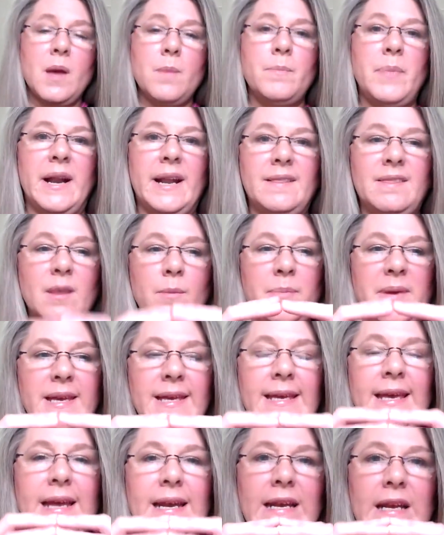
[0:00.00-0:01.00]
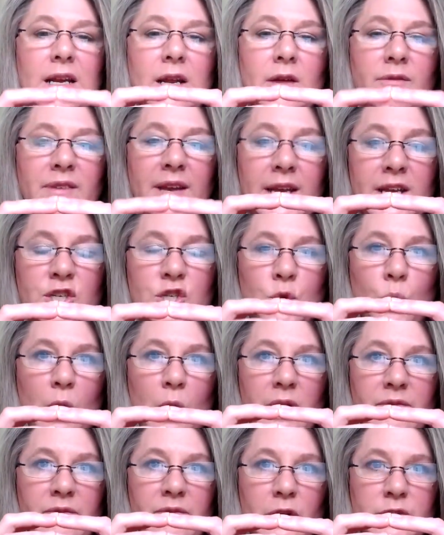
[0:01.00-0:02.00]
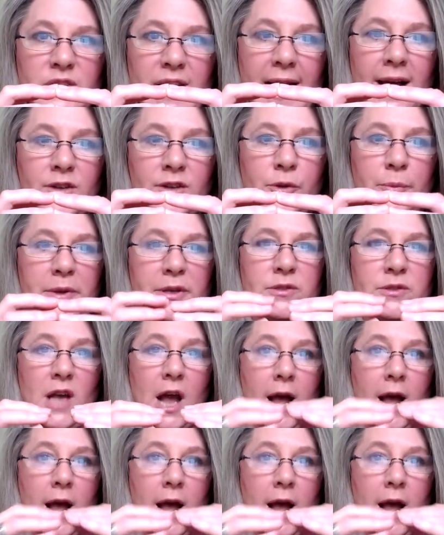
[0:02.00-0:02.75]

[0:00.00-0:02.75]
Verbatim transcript: But at the beginning of each one of those attributes,